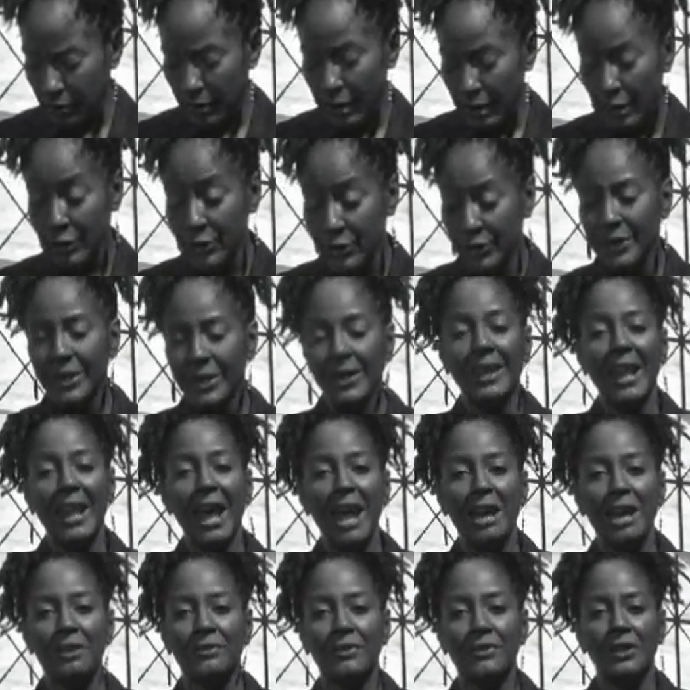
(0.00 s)
I couldn't
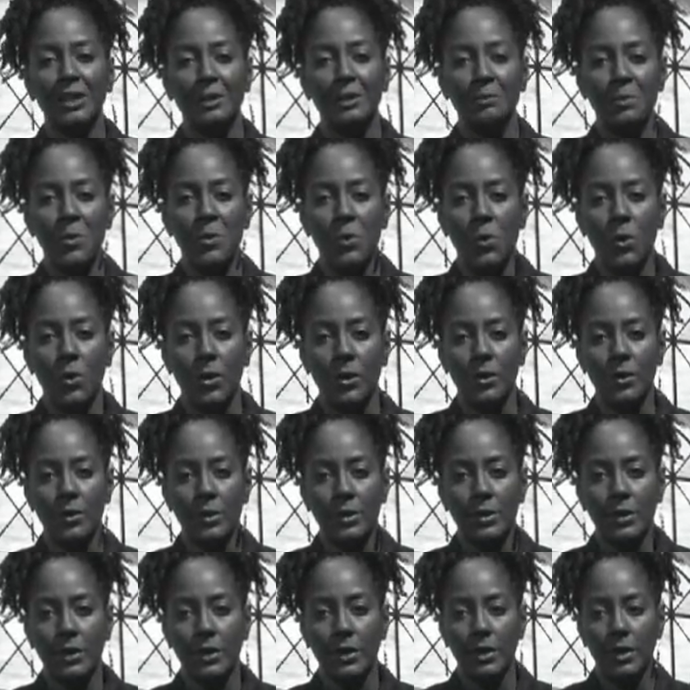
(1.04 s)
laugh anymore.
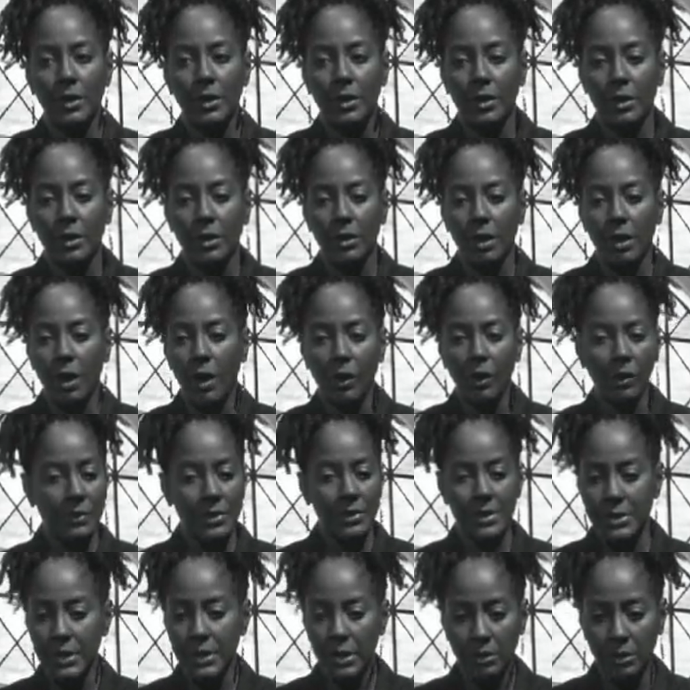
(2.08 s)
All of a
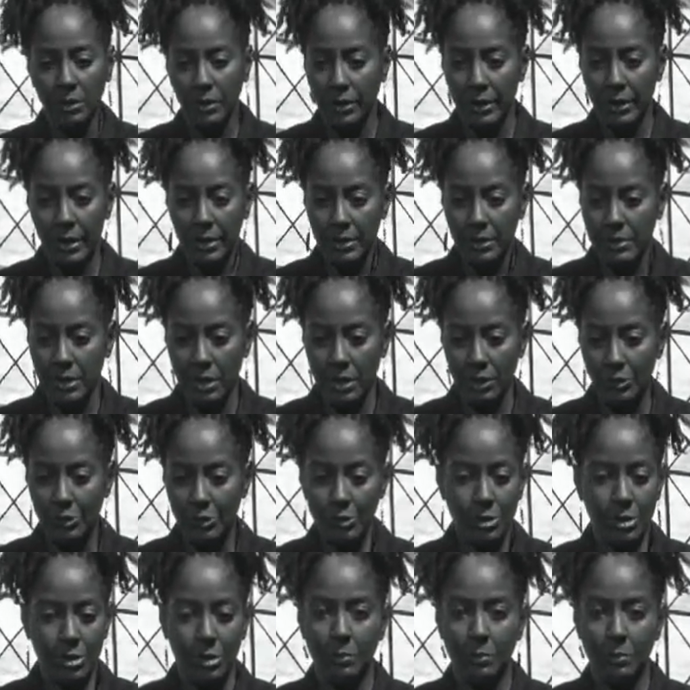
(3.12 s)
sudden, things that used